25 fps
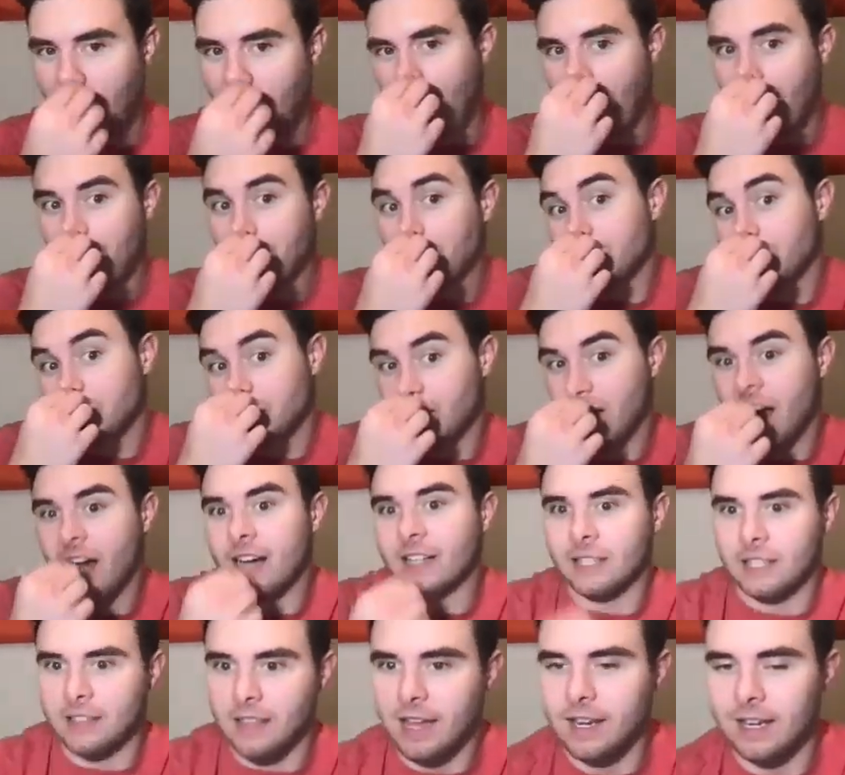I'm just
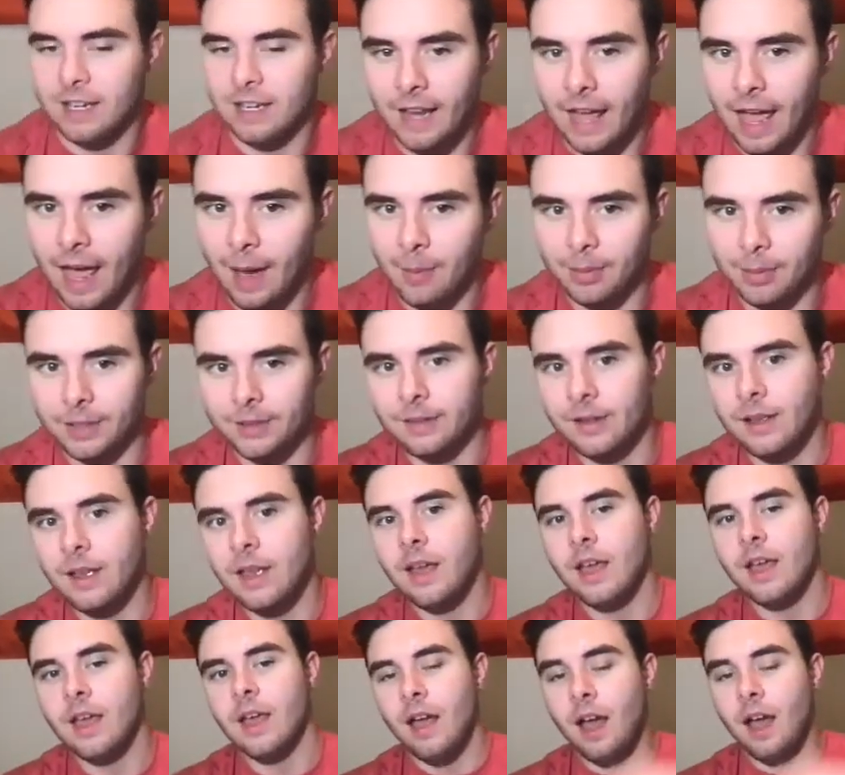shocked that didn't happen.
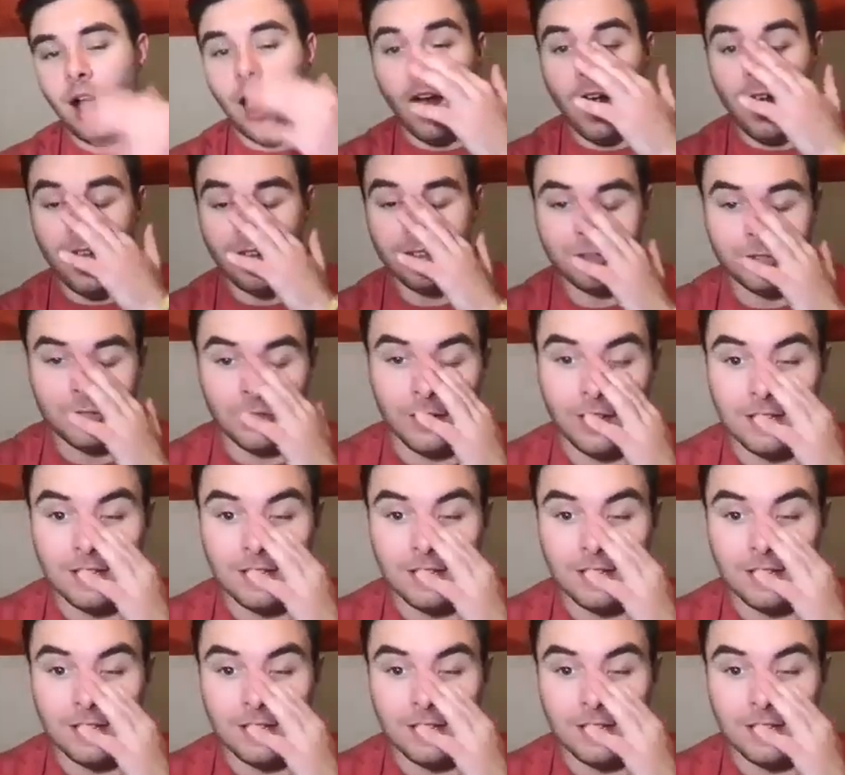All right, so